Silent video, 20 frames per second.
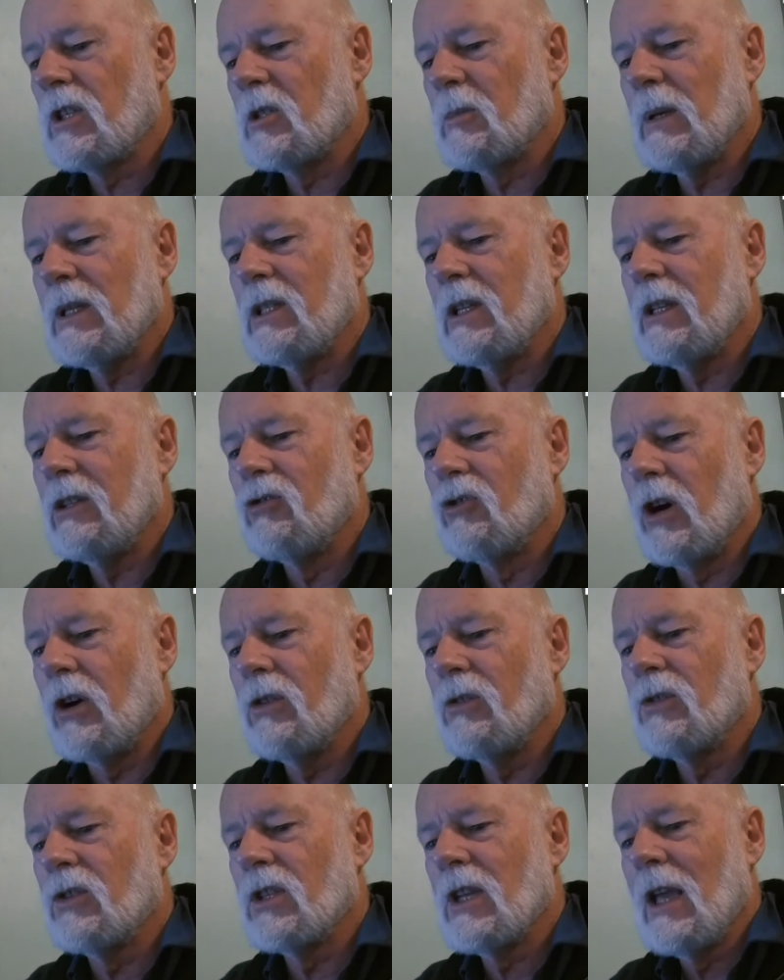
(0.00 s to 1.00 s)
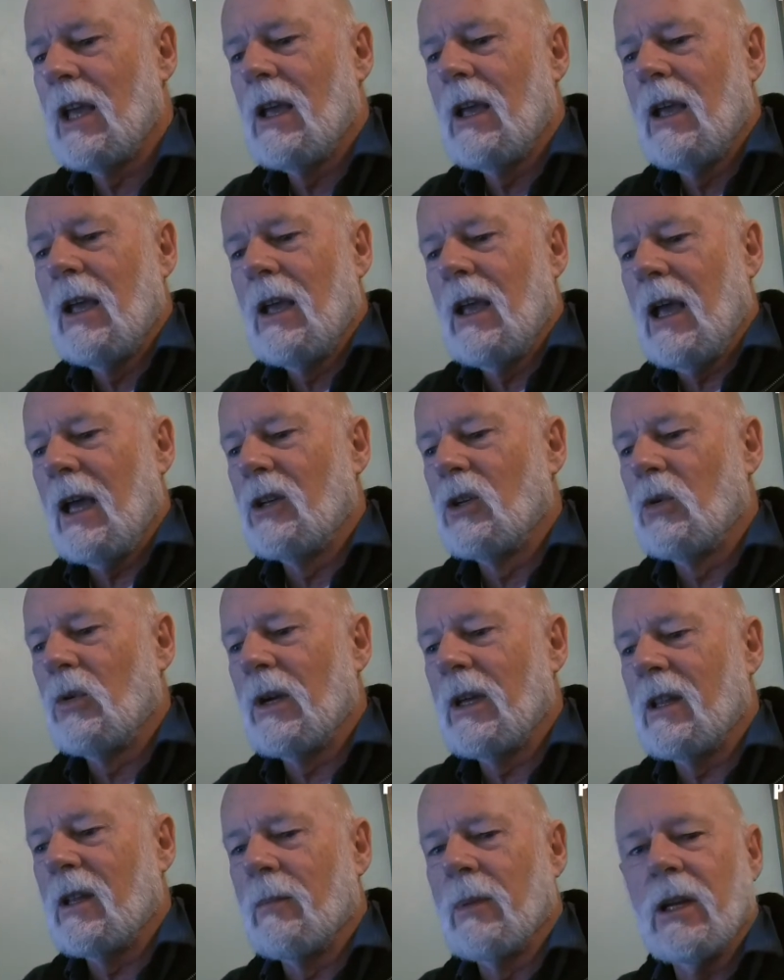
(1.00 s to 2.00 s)
especially drones
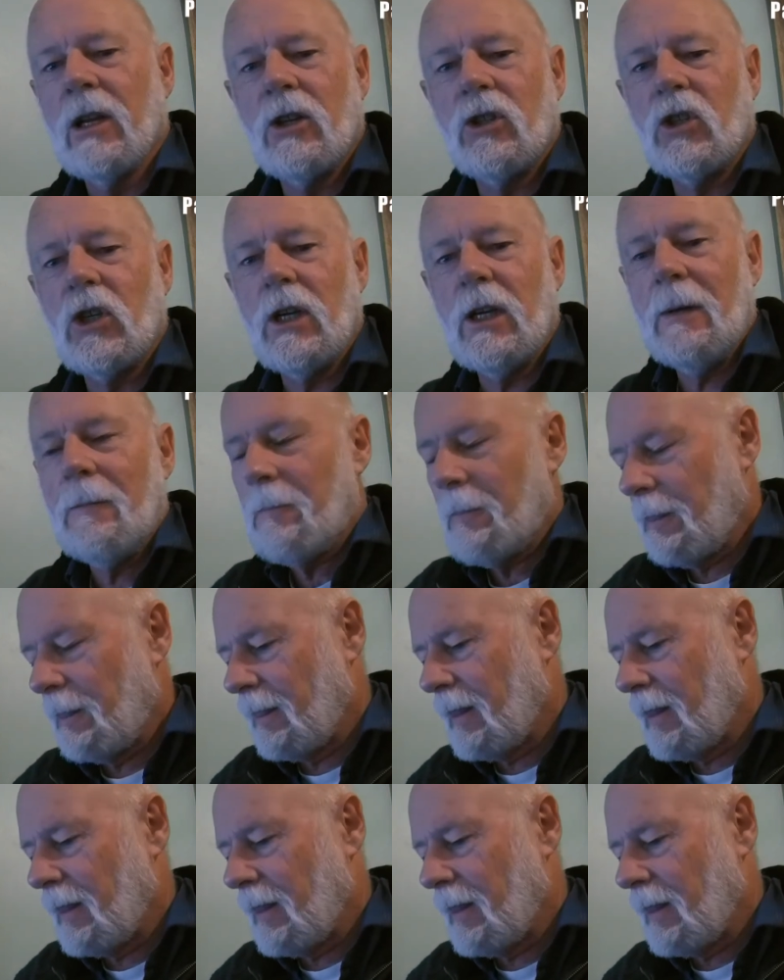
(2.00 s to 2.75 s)
annoying the military.